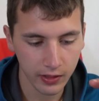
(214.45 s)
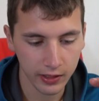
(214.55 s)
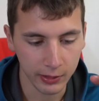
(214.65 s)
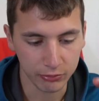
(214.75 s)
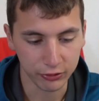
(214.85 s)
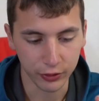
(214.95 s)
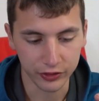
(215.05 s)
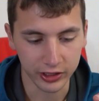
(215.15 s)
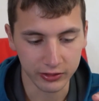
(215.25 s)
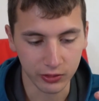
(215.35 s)
improves
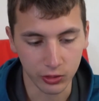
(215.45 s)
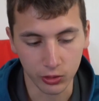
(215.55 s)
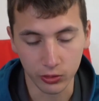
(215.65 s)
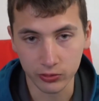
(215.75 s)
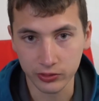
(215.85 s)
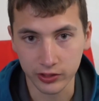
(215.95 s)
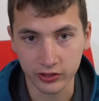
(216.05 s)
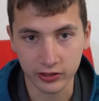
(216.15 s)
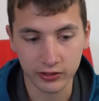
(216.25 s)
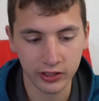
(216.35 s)
it or
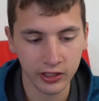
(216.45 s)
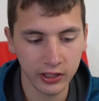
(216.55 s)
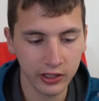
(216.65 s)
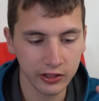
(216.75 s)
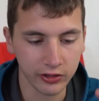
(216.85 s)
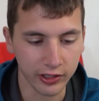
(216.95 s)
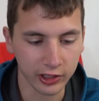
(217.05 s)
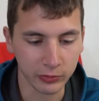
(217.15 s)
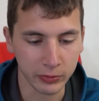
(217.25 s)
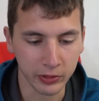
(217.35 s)
doesn't. So that's
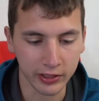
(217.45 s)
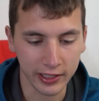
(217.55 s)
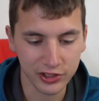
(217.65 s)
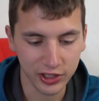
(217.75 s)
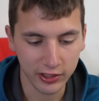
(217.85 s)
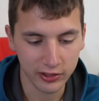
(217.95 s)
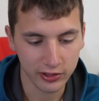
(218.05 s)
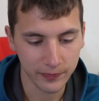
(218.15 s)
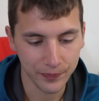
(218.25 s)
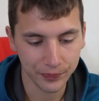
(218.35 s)
going to be my next challenge,
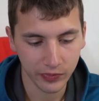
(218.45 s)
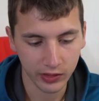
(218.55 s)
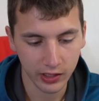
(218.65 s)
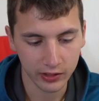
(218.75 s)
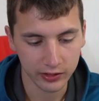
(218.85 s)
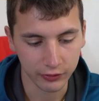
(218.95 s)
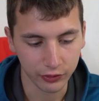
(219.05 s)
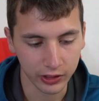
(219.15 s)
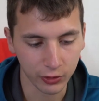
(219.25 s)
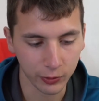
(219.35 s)
and see if
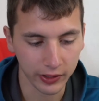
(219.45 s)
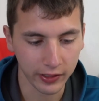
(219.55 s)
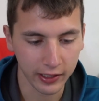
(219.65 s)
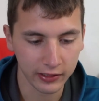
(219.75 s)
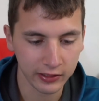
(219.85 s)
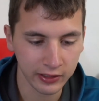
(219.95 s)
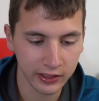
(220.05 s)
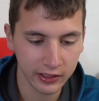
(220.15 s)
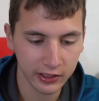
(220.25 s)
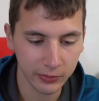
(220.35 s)
we can tweak that.
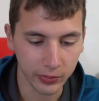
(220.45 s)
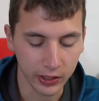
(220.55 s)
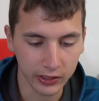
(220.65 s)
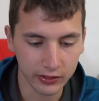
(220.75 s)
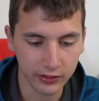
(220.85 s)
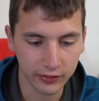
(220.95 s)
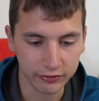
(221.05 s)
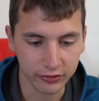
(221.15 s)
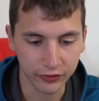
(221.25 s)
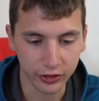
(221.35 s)
But
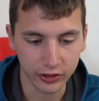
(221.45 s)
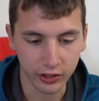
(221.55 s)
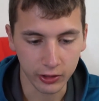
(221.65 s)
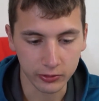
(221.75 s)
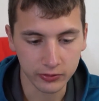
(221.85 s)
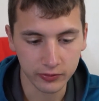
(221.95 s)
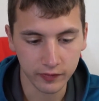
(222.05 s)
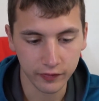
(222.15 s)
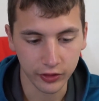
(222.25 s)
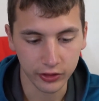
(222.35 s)
for a first go,
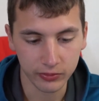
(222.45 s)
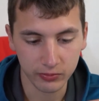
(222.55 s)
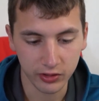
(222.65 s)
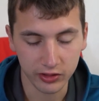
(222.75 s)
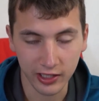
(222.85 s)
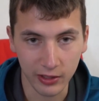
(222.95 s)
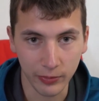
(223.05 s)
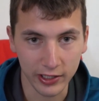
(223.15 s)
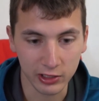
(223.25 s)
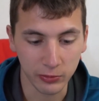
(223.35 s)
to set
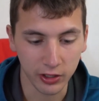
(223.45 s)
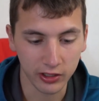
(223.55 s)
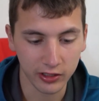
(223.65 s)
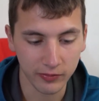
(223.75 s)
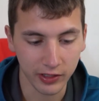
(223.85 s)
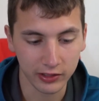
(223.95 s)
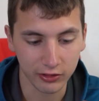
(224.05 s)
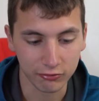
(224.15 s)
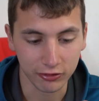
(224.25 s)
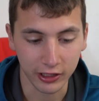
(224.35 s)
a benchmark, that's
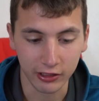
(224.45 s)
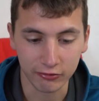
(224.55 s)
a really